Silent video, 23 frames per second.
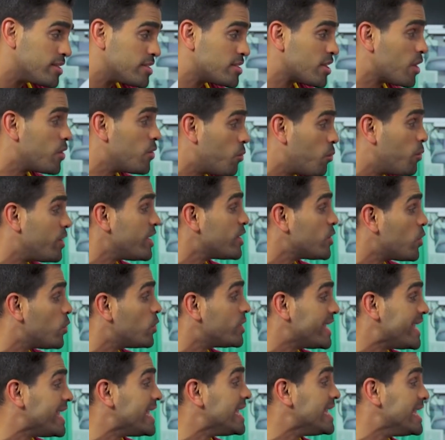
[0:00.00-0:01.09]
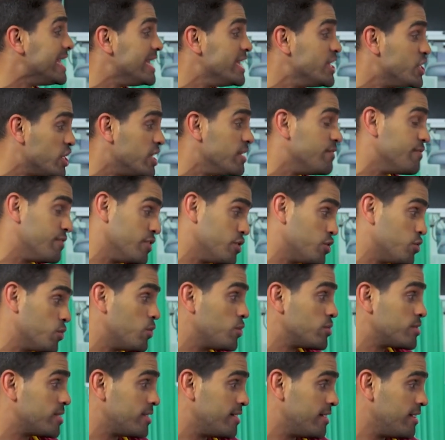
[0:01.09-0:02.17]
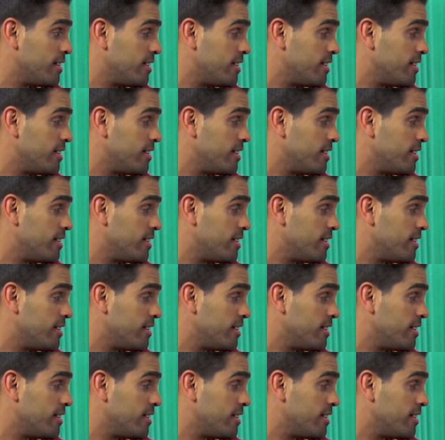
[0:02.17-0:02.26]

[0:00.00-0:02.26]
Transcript: so we call it EEG for short.